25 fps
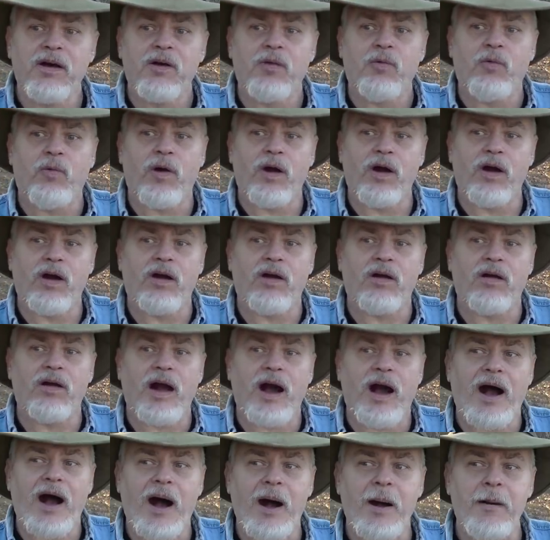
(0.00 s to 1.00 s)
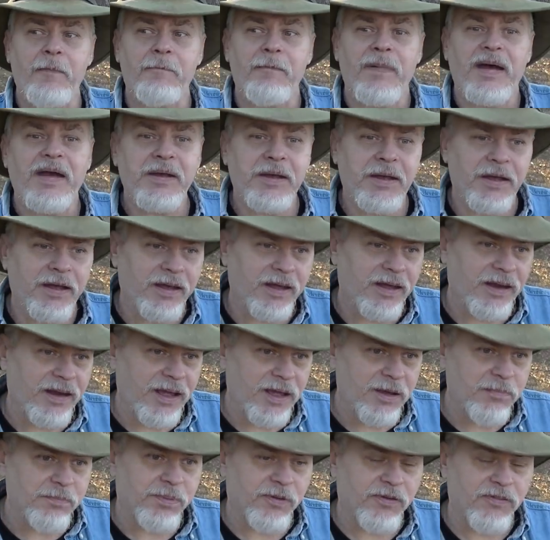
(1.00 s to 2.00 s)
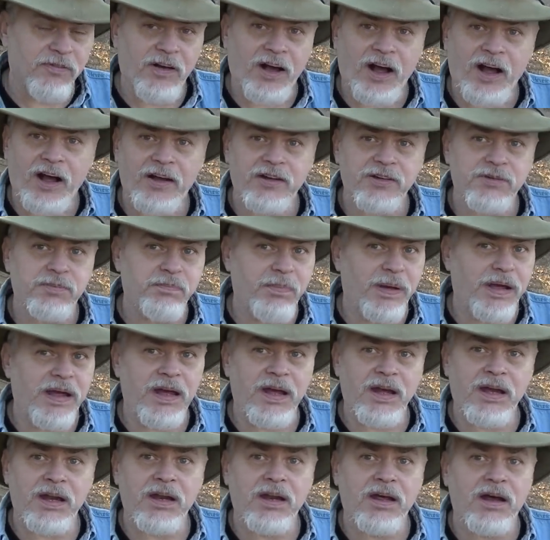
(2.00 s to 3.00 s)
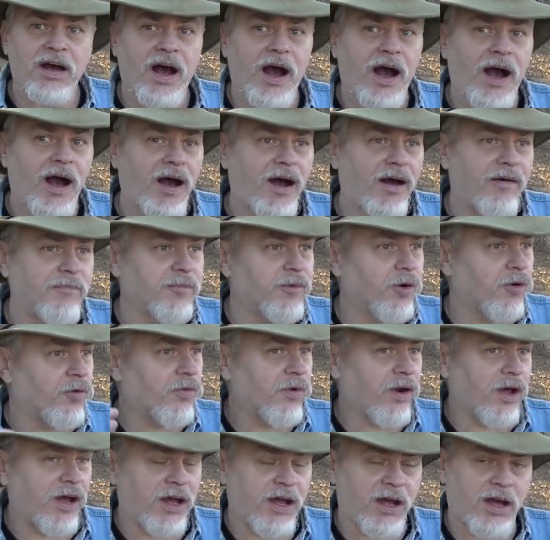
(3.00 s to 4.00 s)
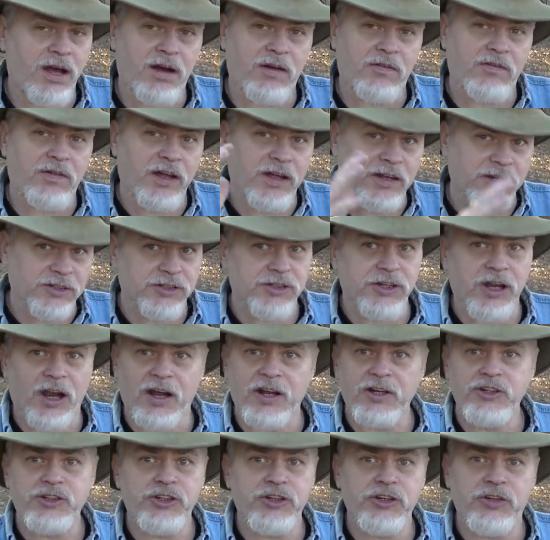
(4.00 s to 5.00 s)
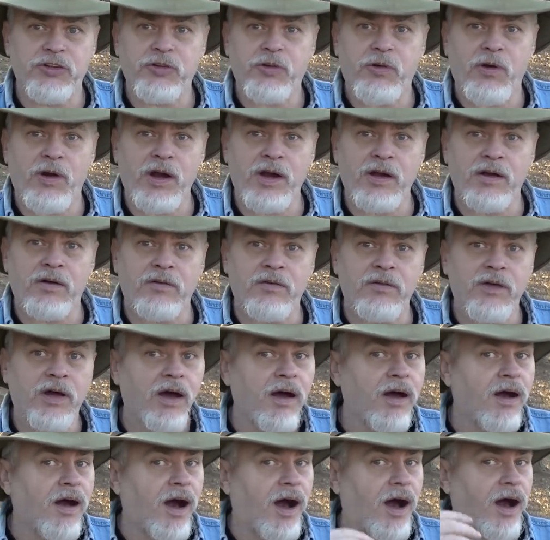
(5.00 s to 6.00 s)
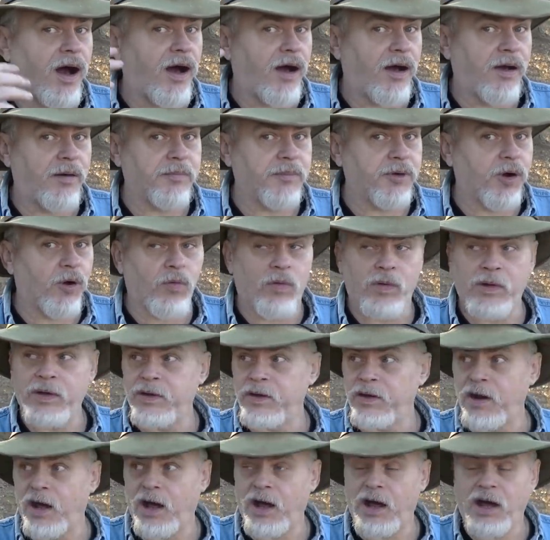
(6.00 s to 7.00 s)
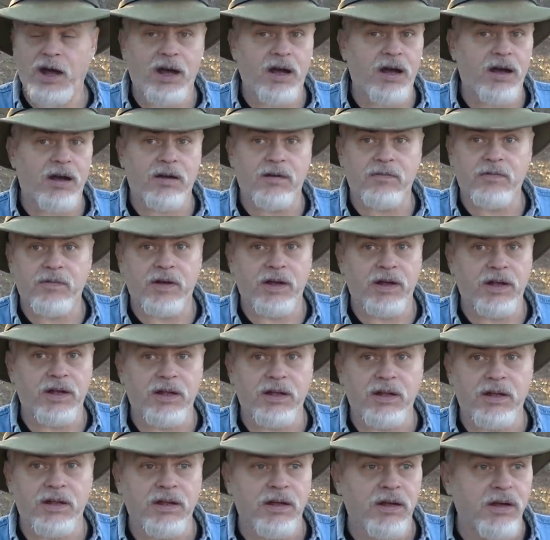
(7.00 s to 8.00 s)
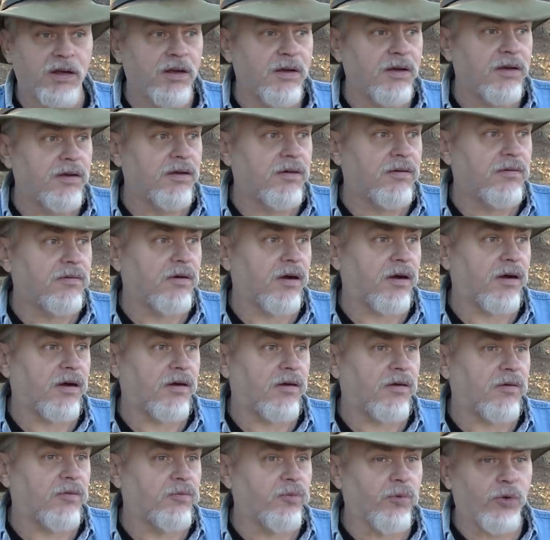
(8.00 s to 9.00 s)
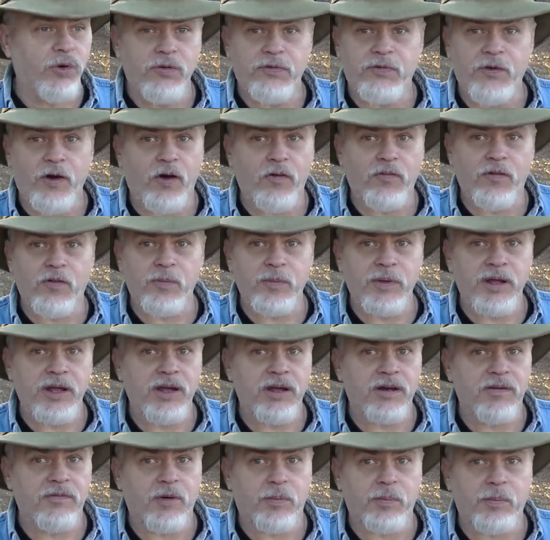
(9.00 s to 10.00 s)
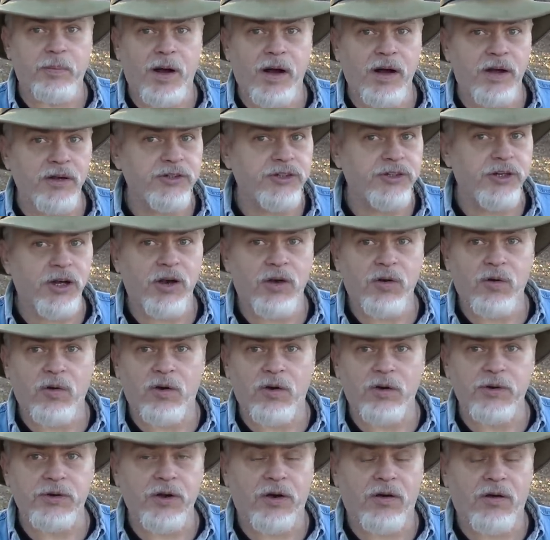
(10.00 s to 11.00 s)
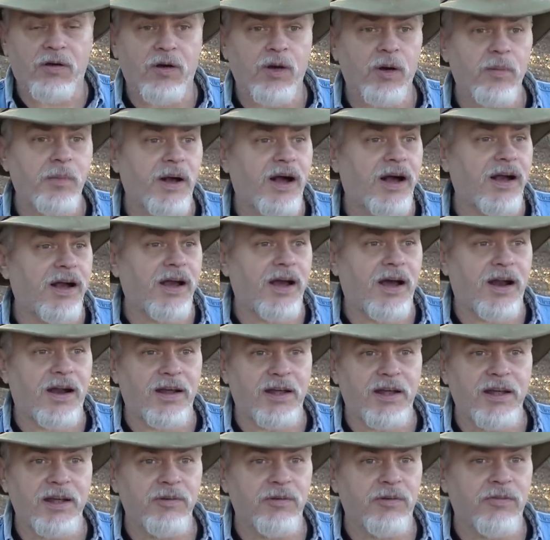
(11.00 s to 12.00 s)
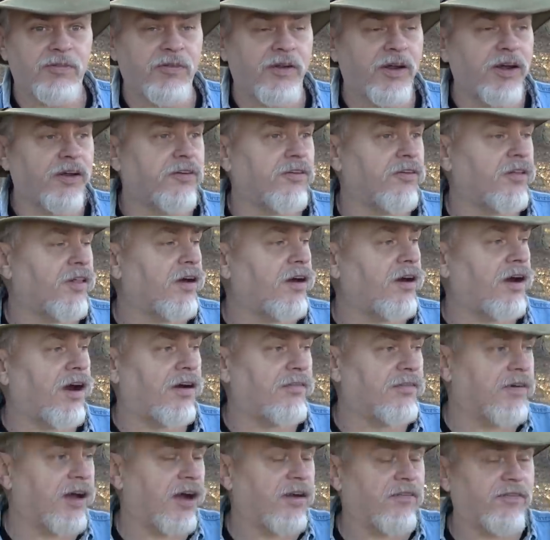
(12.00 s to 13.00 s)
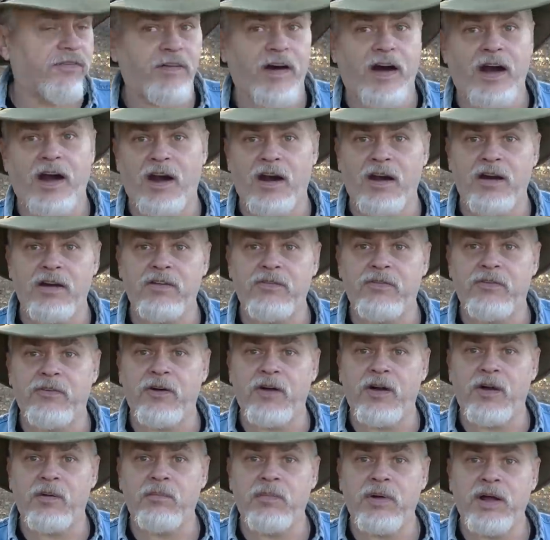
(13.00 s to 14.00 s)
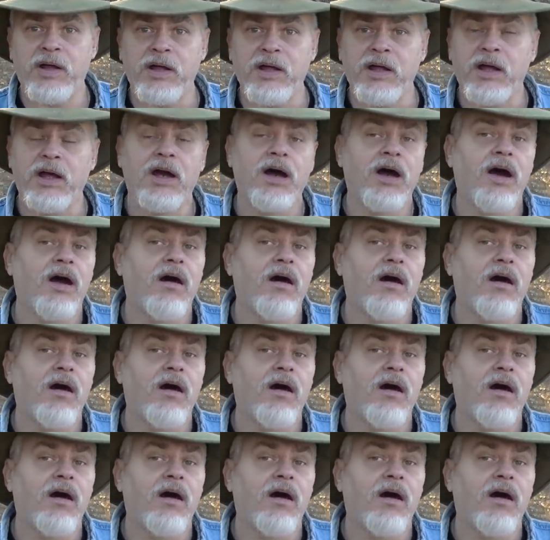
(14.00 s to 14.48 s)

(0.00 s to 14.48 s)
where I'm making an improvised bed, I'm going to have insulation to the ground, I'm going to have a uh, roof over me of a poncho or a tarp, I got a heat reflector there, I've got a fire in front of me.